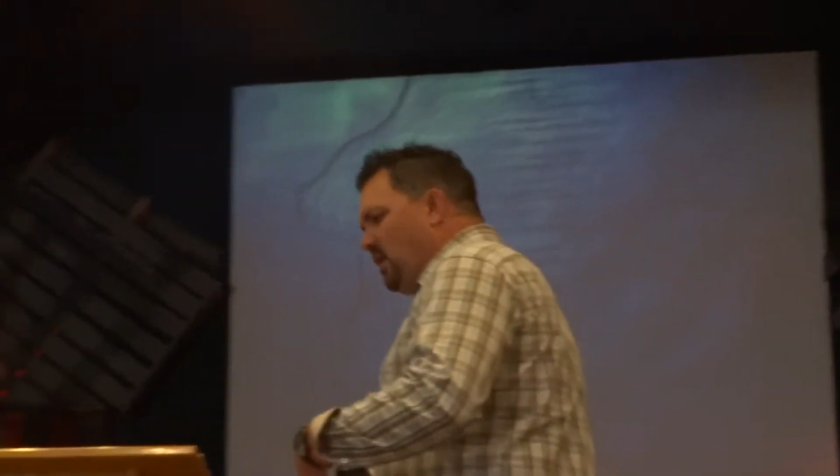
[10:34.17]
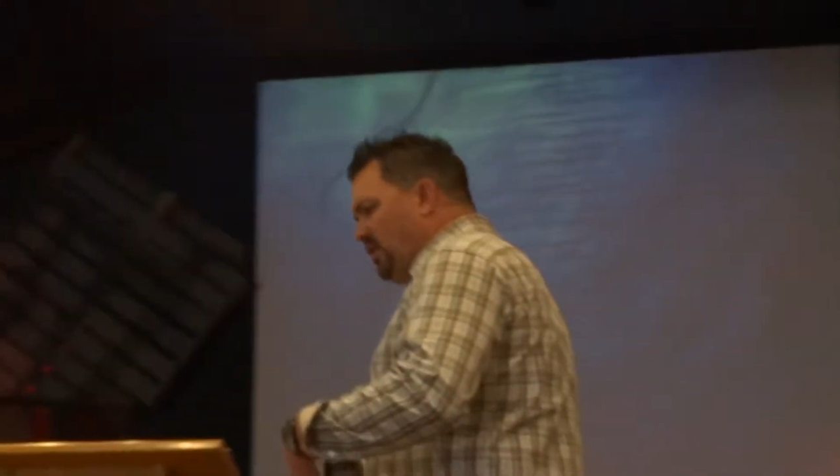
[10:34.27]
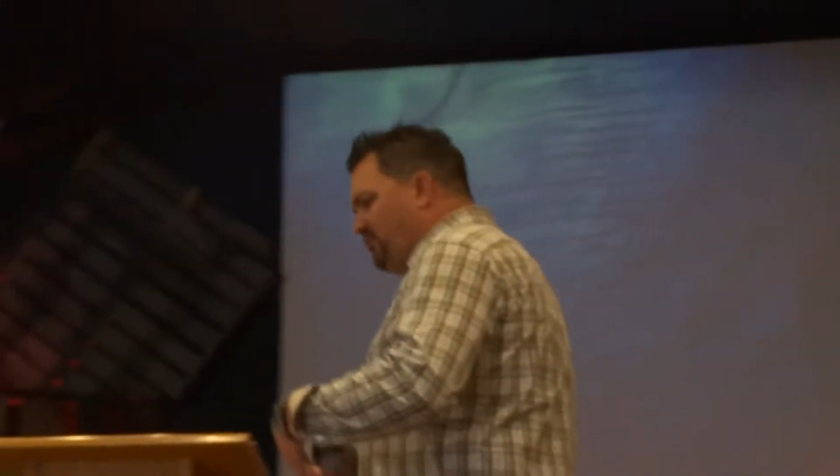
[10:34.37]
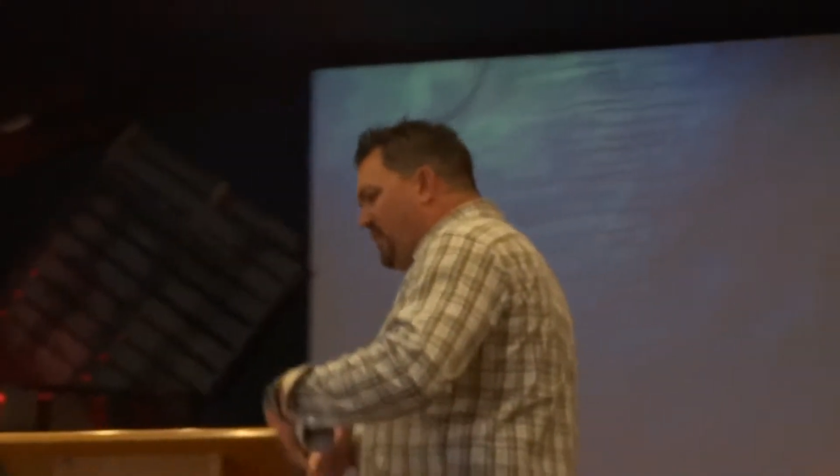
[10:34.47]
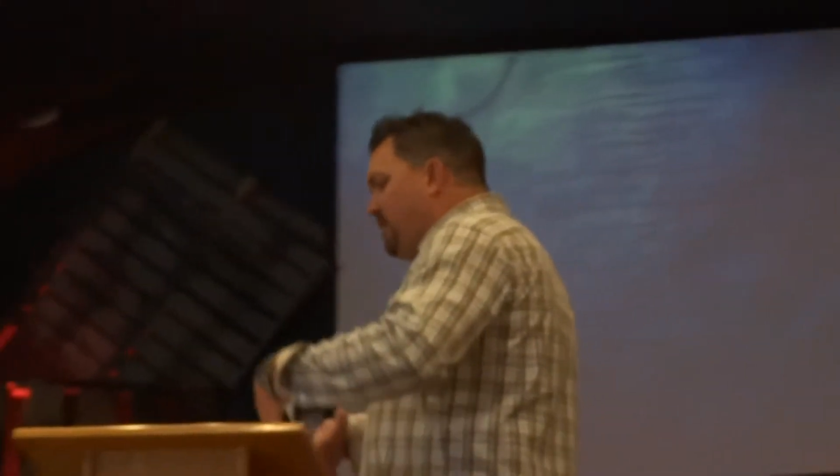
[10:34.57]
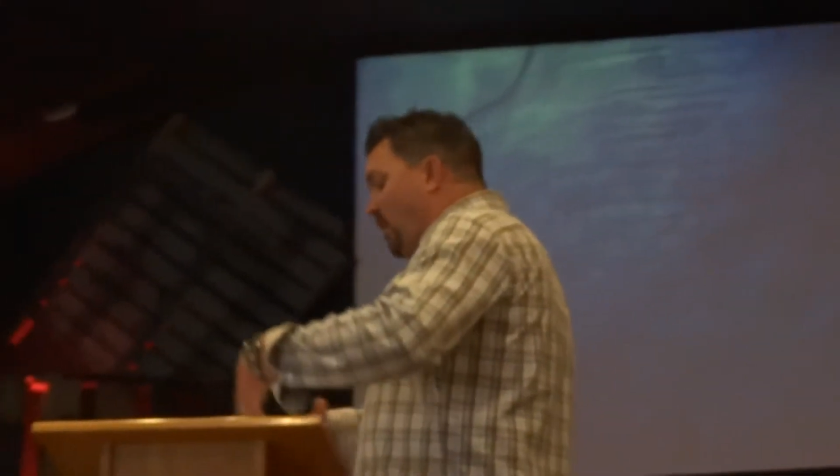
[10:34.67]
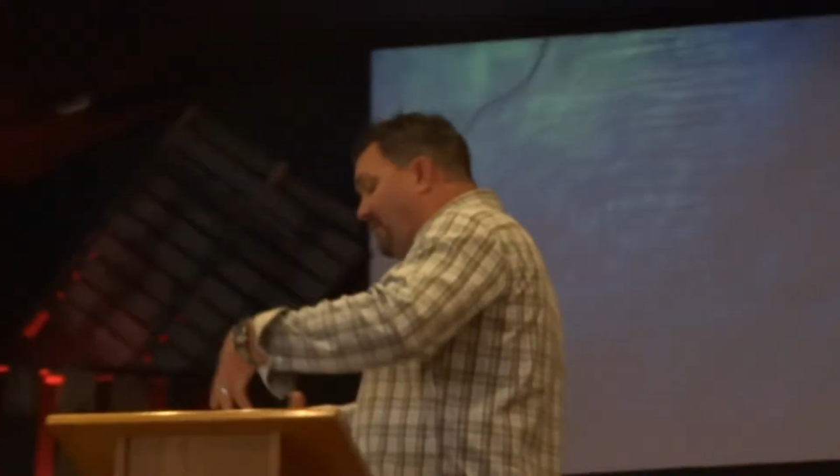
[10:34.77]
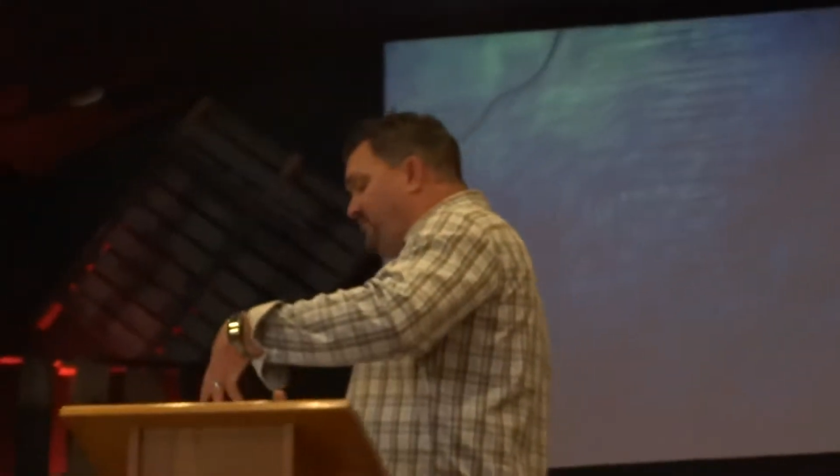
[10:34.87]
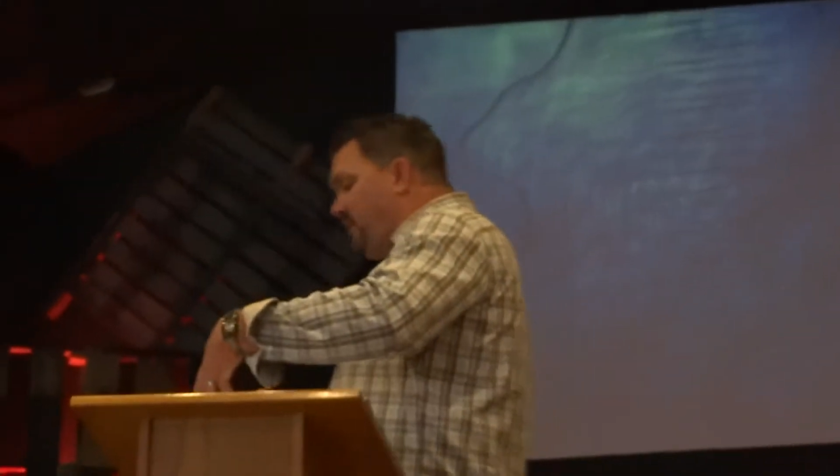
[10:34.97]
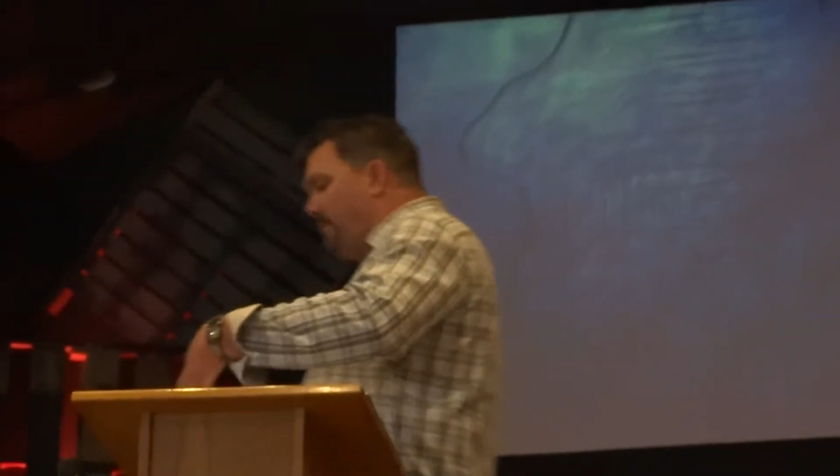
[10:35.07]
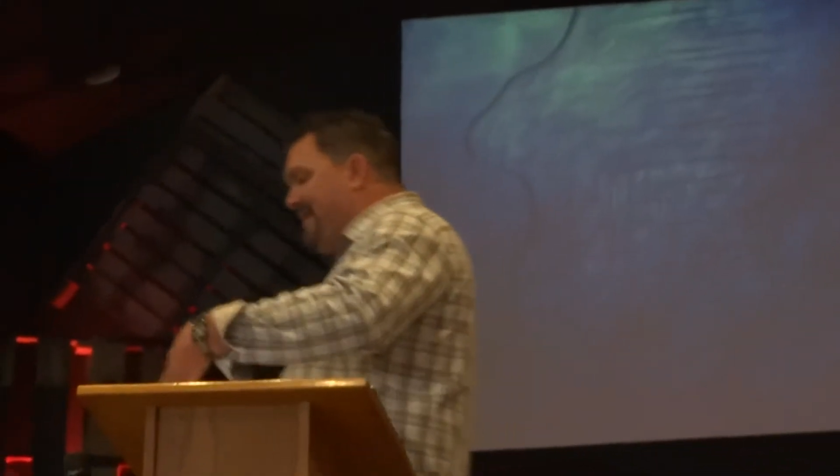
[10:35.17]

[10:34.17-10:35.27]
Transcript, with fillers: or if we, or if we are